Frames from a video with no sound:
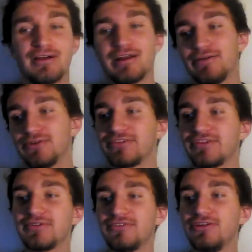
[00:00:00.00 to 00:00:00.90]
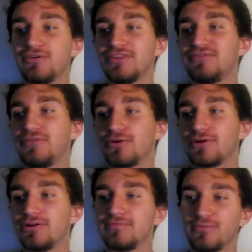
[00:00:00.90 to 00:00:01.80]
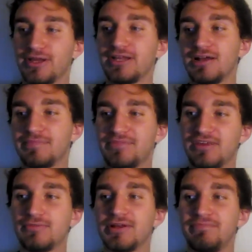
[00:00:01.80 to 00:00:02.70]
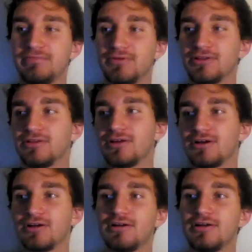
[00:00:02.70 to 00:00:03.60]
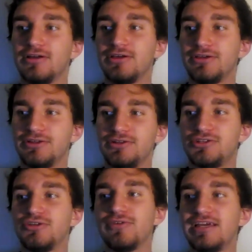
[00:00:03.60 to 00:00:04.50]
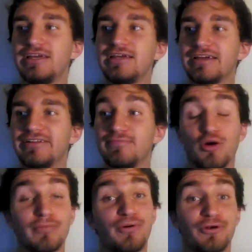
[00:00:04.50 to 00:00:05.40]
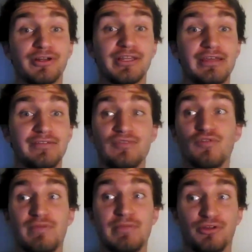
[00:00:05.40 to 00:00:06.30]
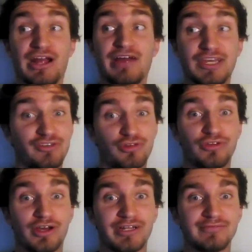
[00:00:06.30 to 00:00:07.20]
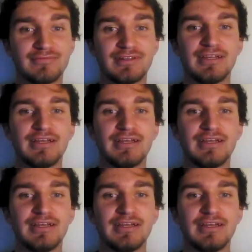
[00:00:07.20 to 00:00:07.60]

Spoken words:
All right, we'll see what's new on the forum, read up, see what people are doing, and more importantly, see what people are having issues on.